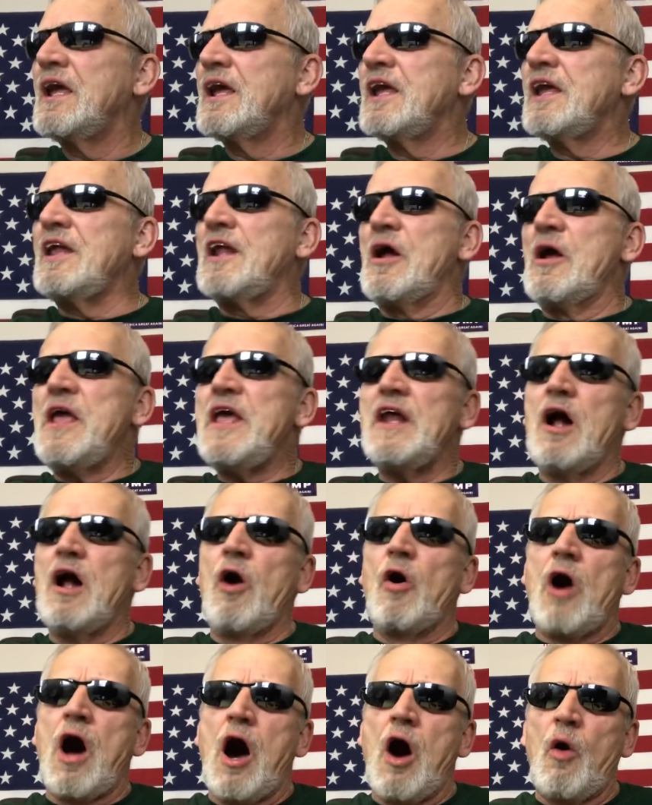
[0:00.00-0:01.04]
He
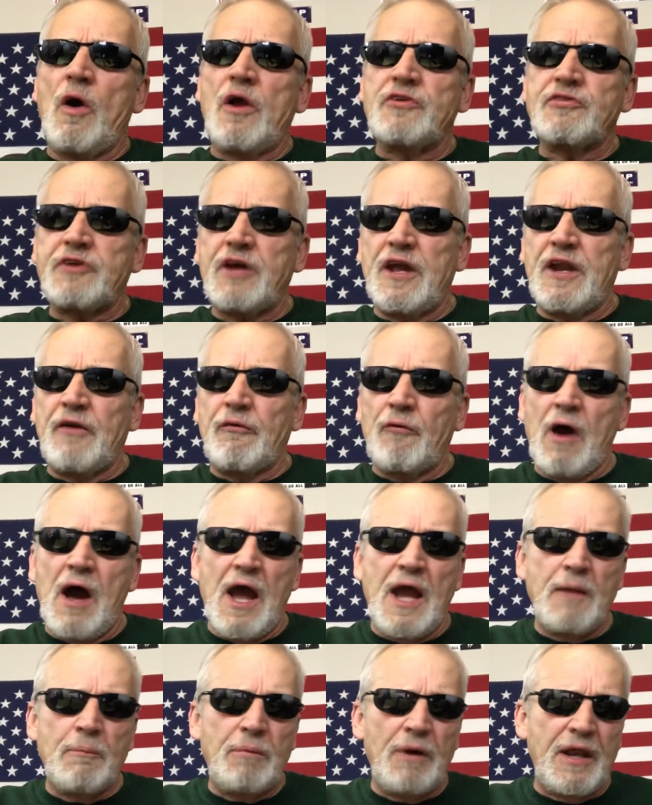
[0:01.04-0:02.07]
don't always get it
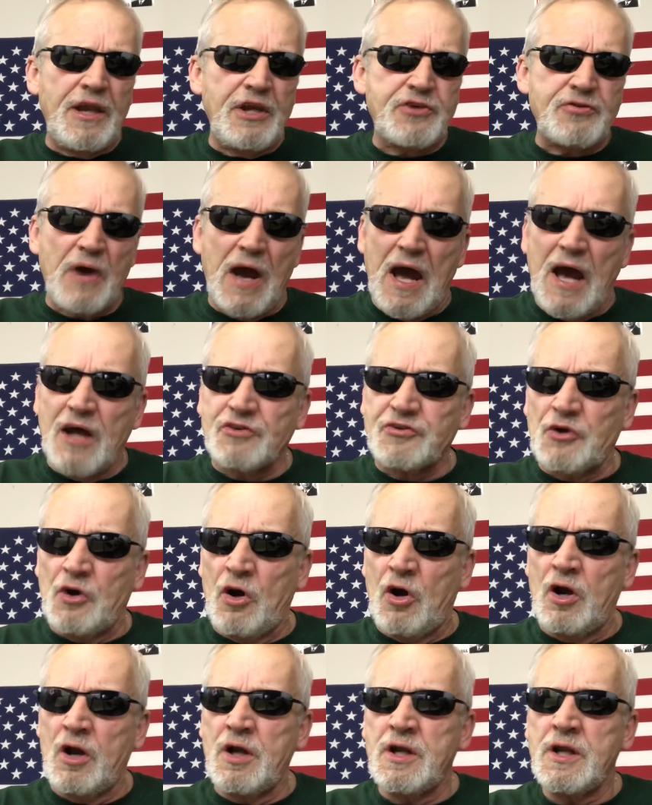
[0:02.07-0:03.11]
right, but he tries
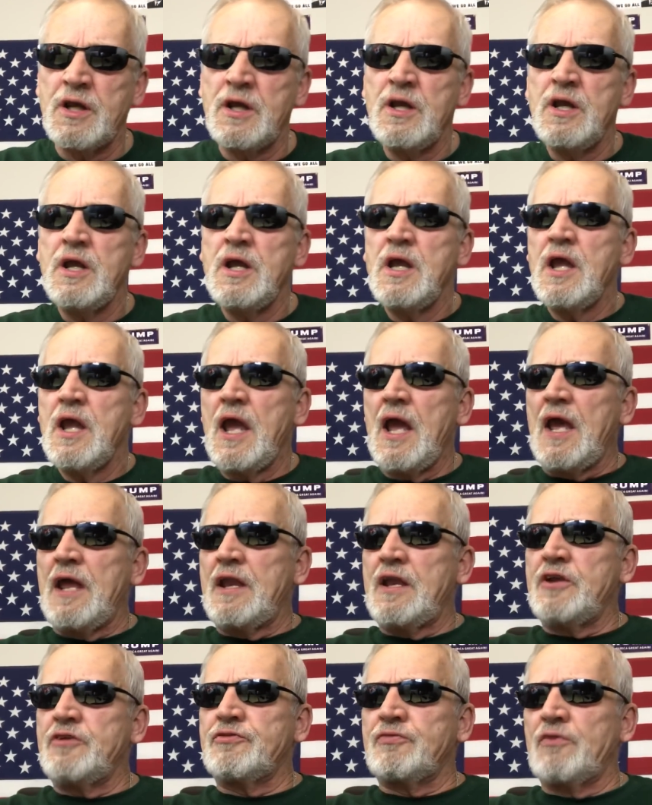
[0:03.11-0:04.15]
hard. And
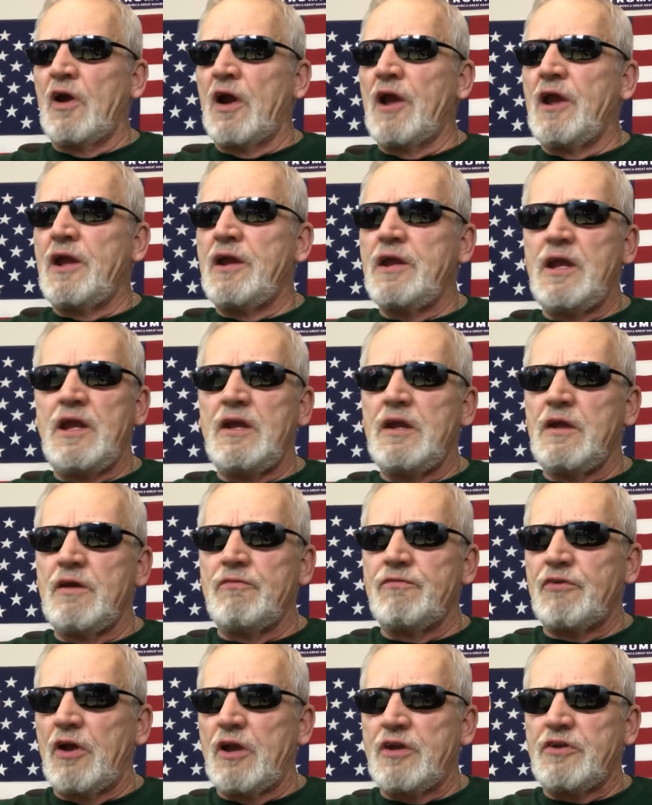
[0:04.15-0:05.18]
he's a
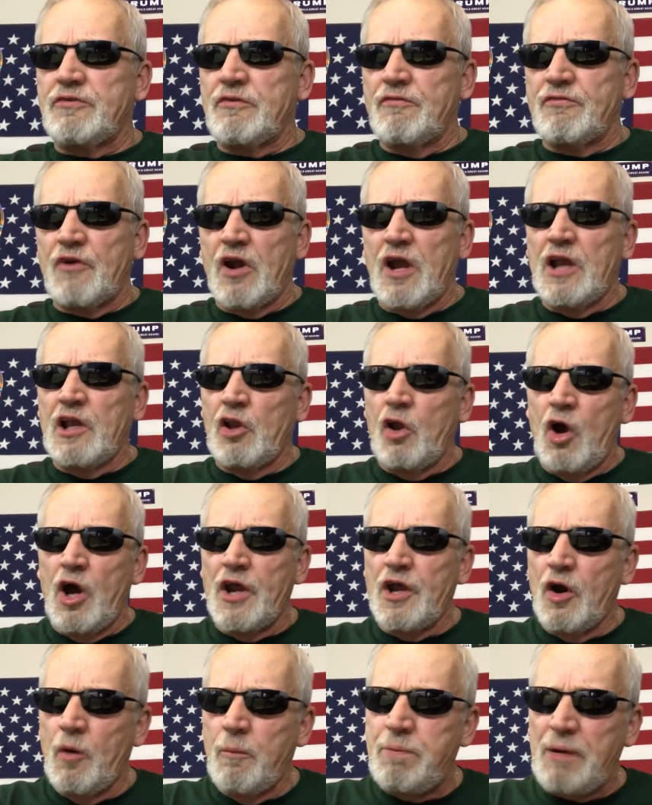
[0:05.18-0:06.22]
very
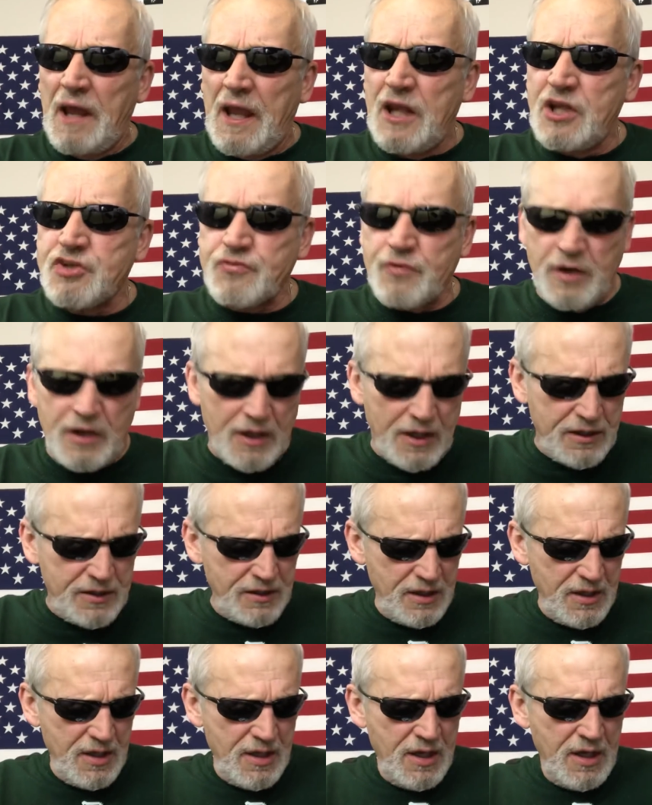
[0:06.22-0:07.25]
loyal
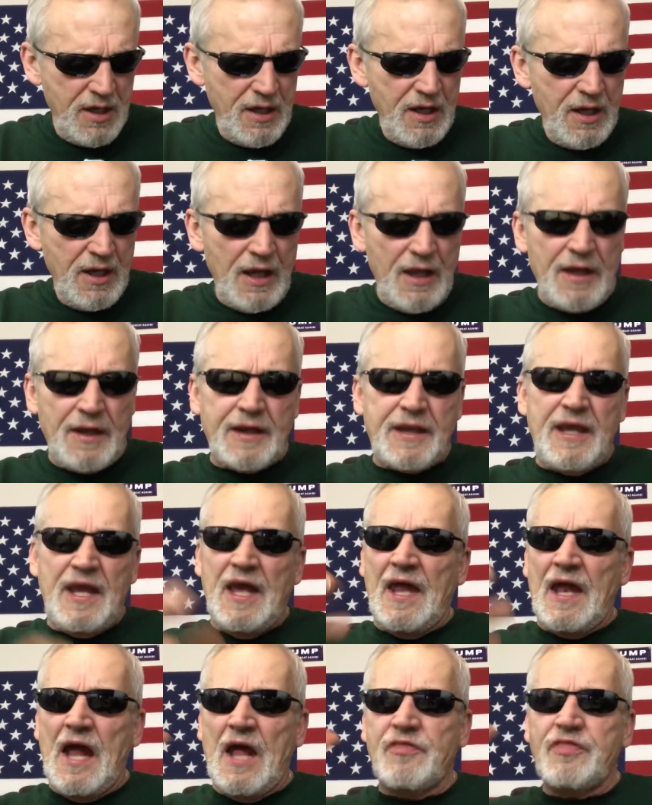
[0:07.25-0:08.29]
patriot. And
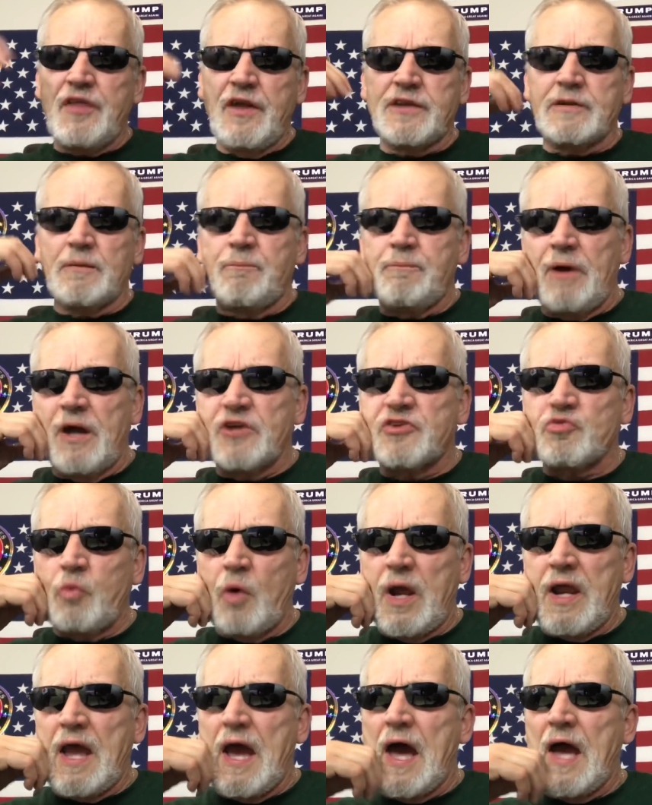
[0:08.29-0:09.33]
again, I think the best
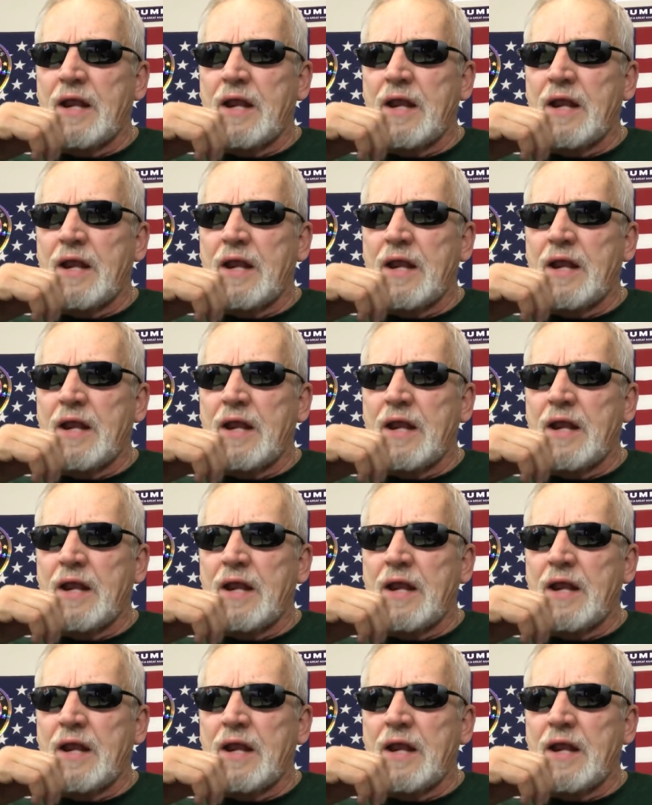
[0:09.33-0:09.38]
way I